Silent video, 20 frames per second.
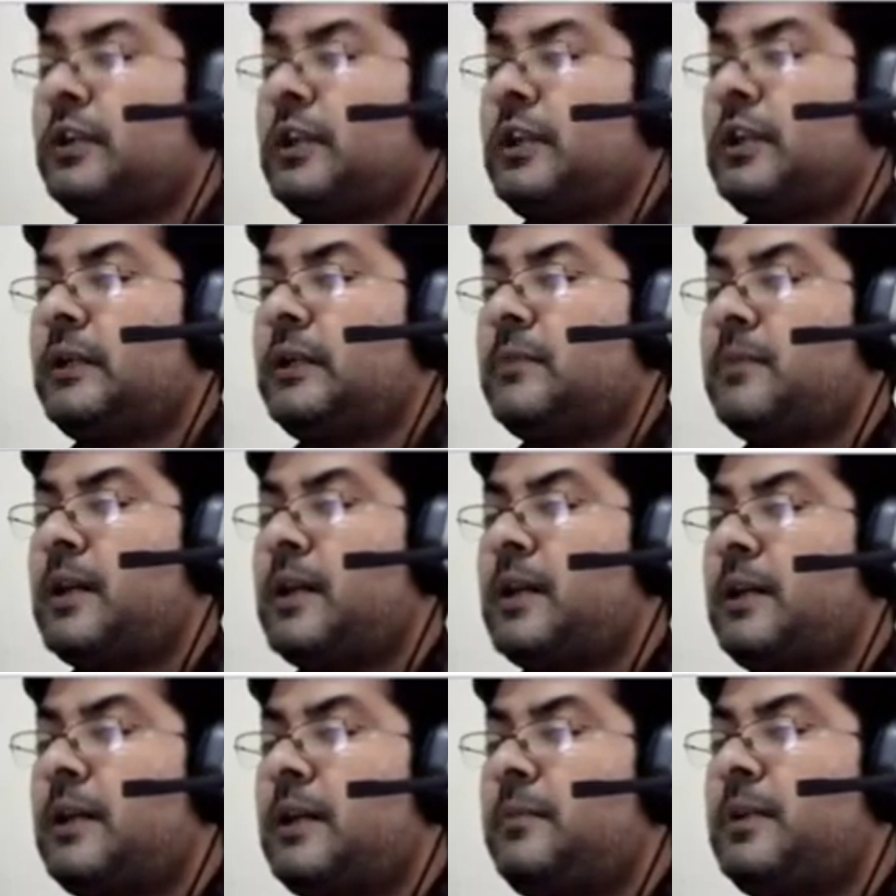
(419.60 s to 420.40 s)
A
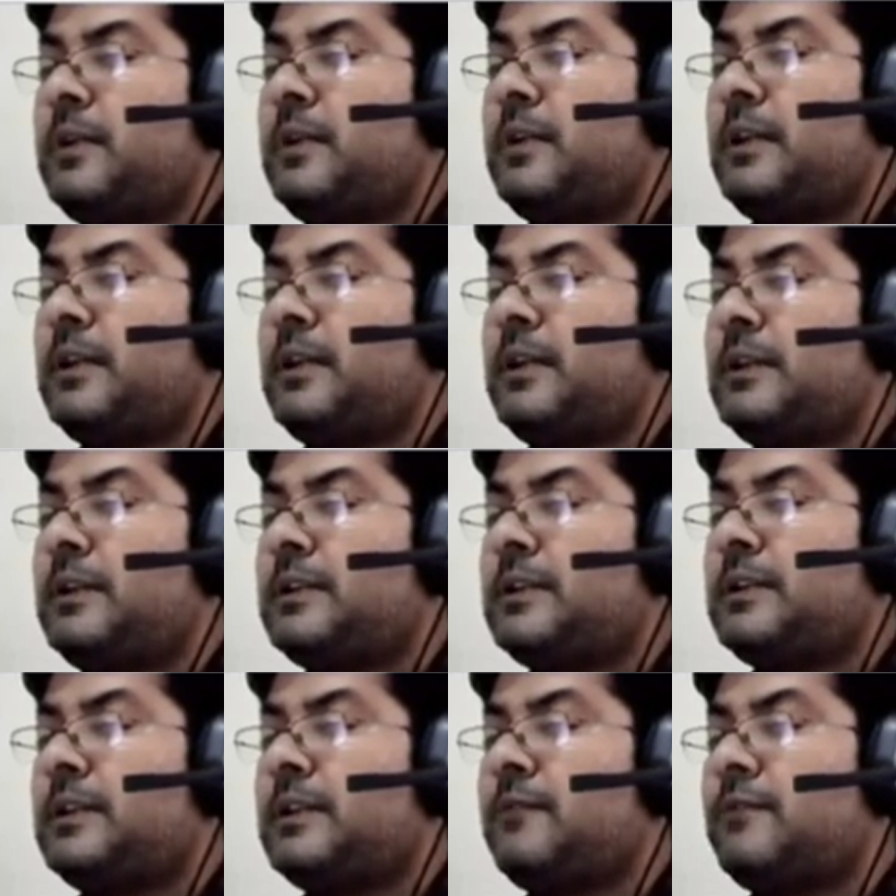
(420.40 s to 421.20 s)
by B
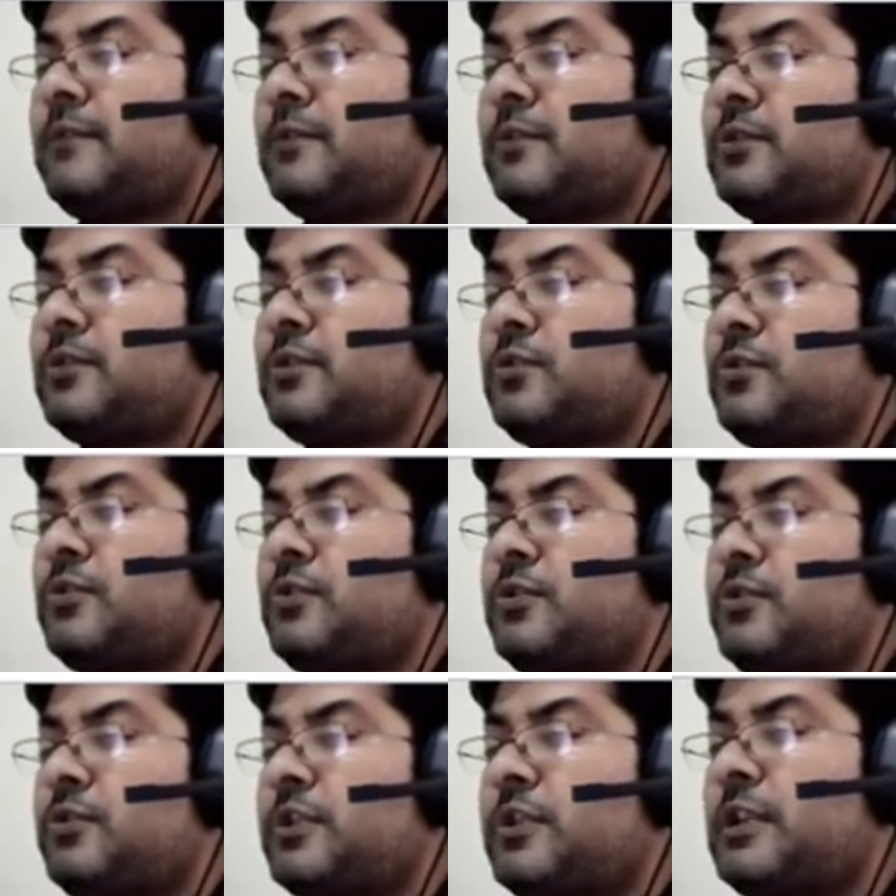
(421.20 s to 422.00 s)
is equals
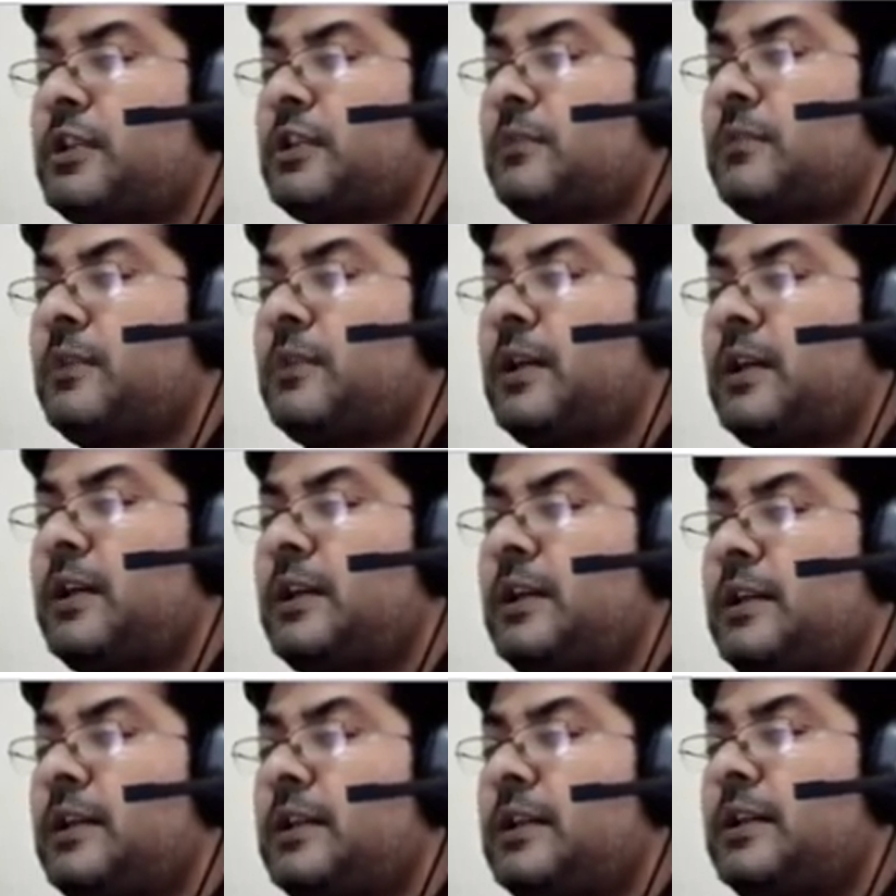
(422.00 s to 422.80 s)
to C by
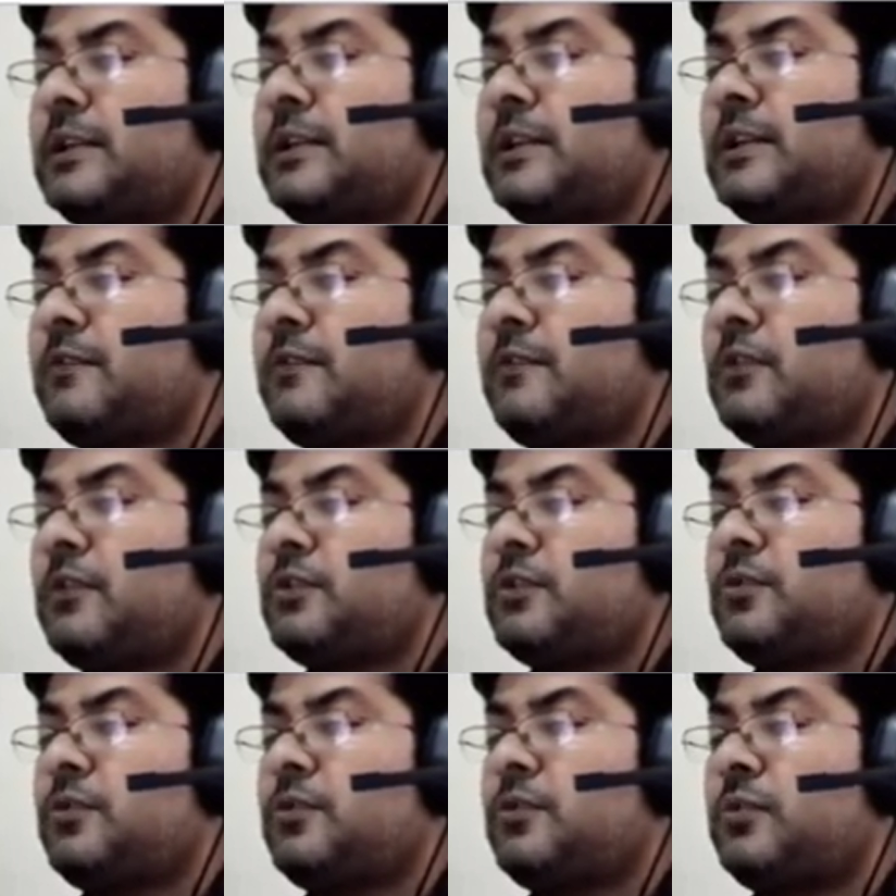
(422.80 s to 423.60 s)
D is
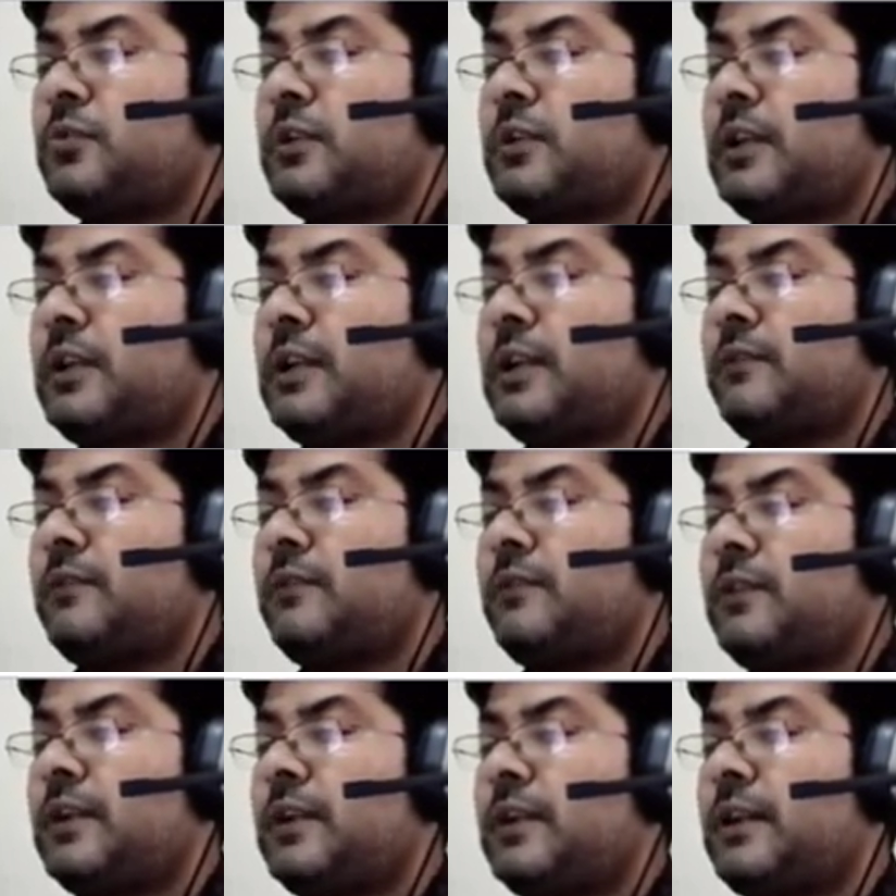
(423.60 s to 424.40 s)
equals to K
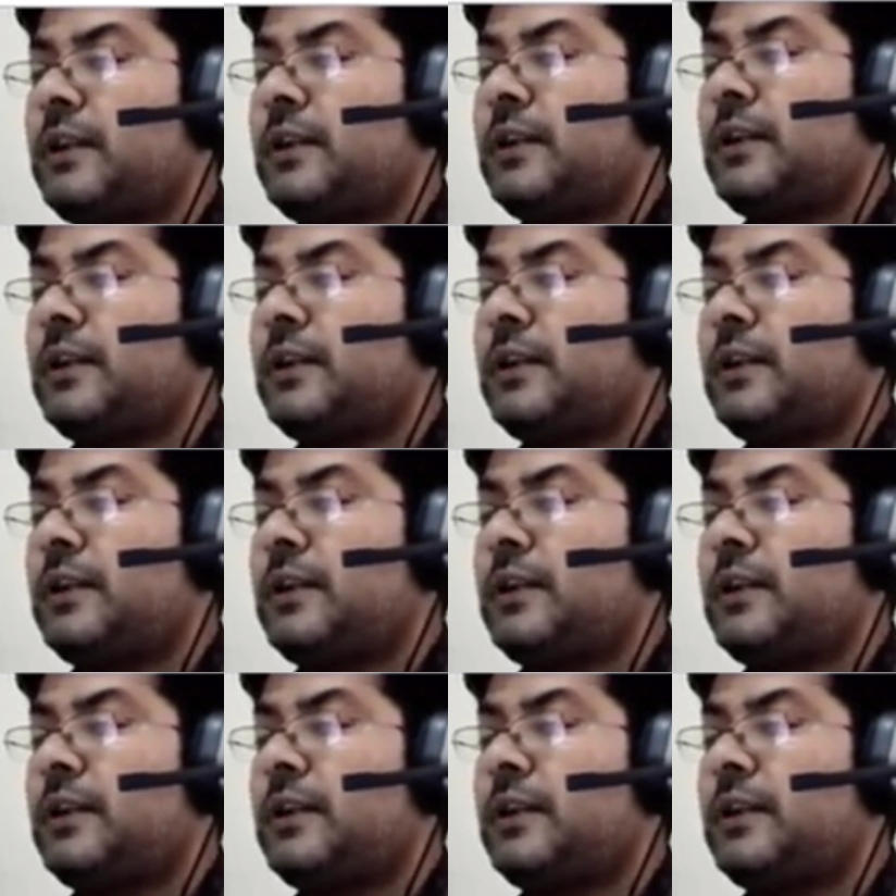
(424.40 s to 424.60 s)
we had